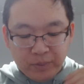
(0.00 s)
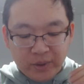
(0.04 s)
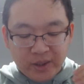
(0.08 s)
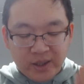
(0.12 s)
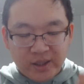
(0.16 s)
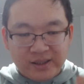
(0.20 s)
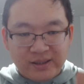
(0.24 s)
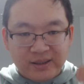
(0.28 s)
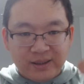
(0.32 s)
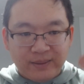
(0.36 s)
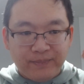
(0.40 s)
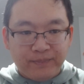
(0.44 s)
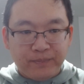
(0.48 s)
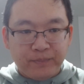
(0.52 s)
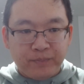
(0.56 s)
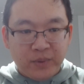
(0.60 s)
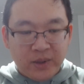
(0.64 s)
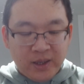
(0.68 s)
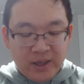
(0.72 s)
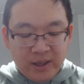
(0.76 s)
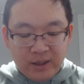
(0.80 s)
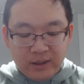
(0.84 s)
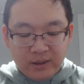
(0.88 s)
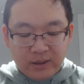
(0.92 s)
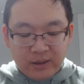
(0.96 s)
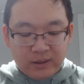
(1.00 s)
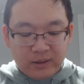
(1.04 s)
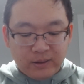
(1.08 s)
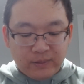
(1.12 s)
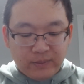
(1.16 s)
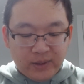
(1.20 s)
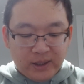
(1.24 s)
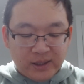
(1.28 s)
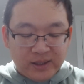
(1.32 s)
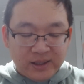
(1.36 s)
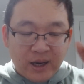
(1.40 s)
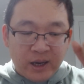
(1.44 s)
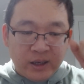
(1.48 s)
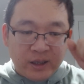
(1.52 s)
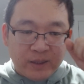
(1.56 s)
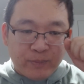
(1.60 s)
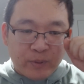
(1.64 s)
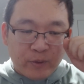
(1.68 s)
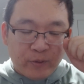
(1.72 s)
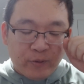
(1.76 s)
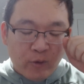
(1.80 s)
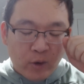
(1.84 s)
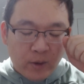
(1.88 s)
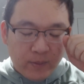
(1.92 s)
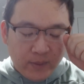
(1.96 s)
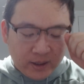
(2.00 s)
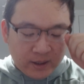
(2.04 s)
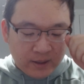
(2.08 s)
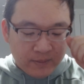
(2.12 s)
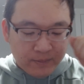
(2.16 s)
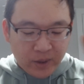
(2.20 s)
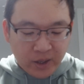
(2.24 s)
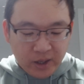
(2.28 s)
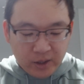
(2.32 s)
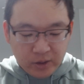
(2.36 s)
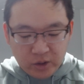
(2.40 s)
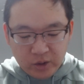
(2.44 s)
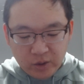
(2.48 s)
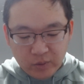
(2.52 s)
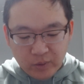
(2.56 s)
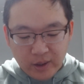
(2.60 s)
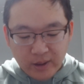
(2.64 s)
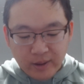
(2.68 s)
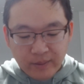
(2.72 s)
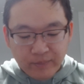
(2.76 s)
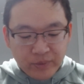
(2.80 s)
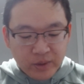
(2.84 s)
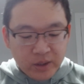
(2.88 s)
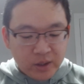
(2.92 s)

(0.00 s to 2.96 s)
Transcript: but it's underperforming compared to it.